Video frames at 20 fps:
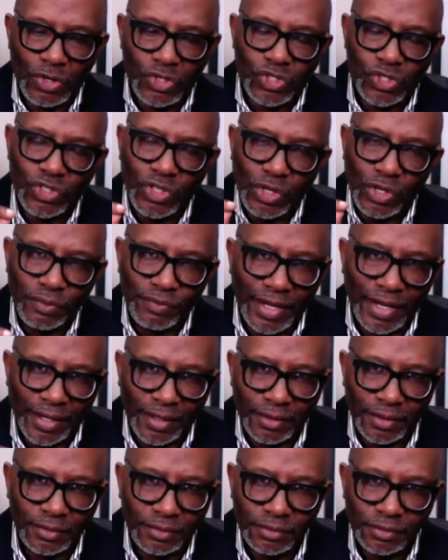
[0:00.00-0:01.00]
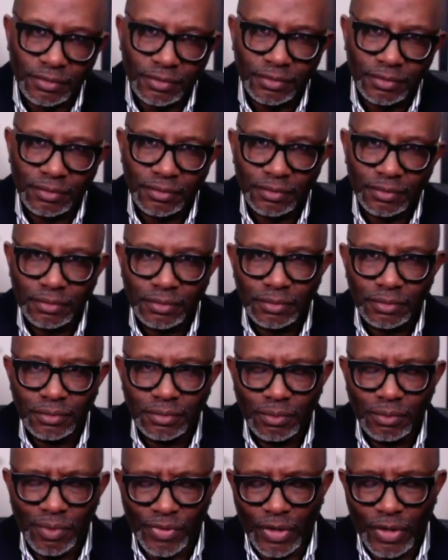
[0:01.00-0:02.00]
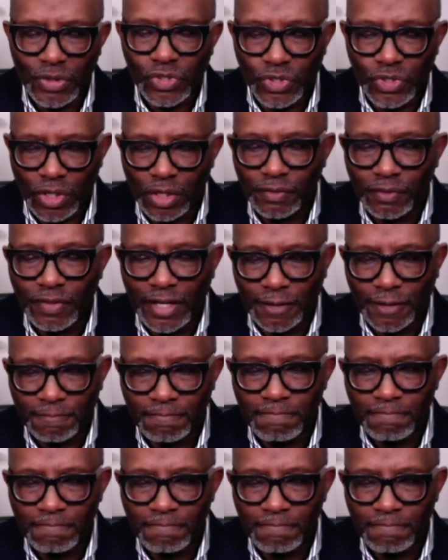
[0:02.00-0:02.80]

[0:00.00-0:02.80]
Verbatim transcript: serving, with our serving.